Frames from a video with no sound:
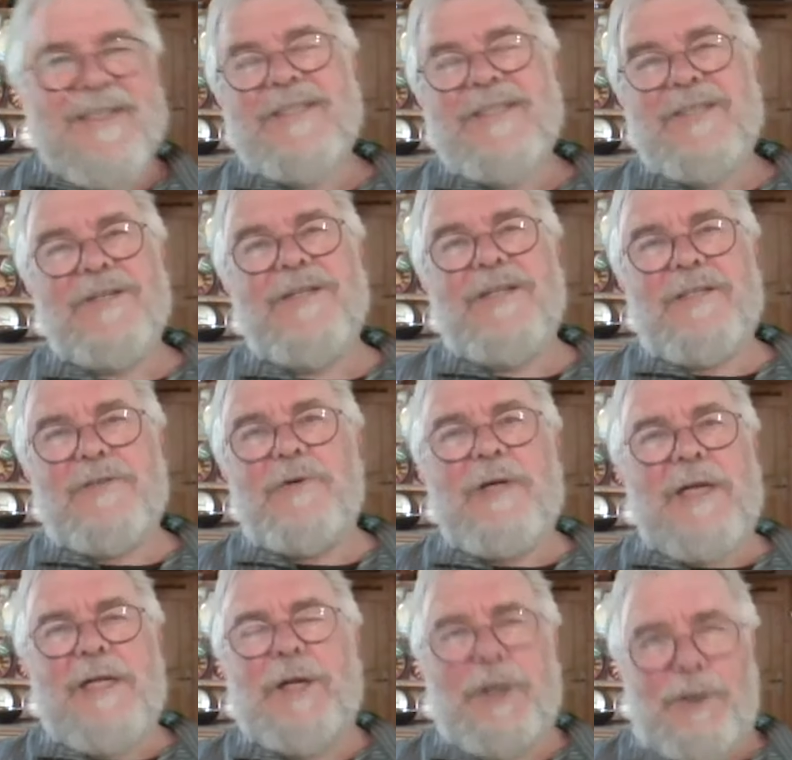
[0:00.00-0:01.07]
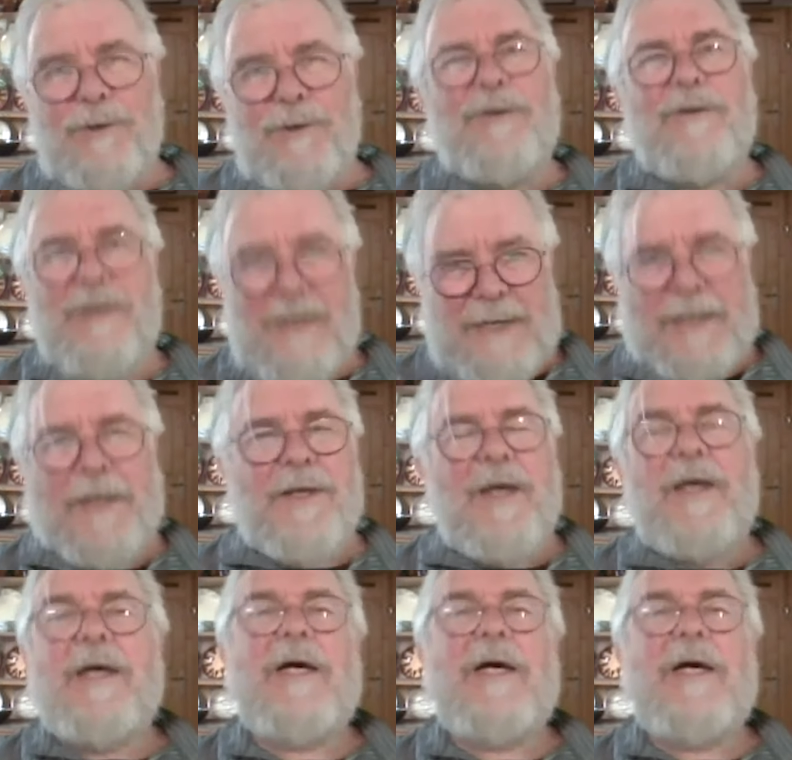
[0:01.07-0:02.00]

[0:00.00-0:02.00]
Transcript: So there's really no link.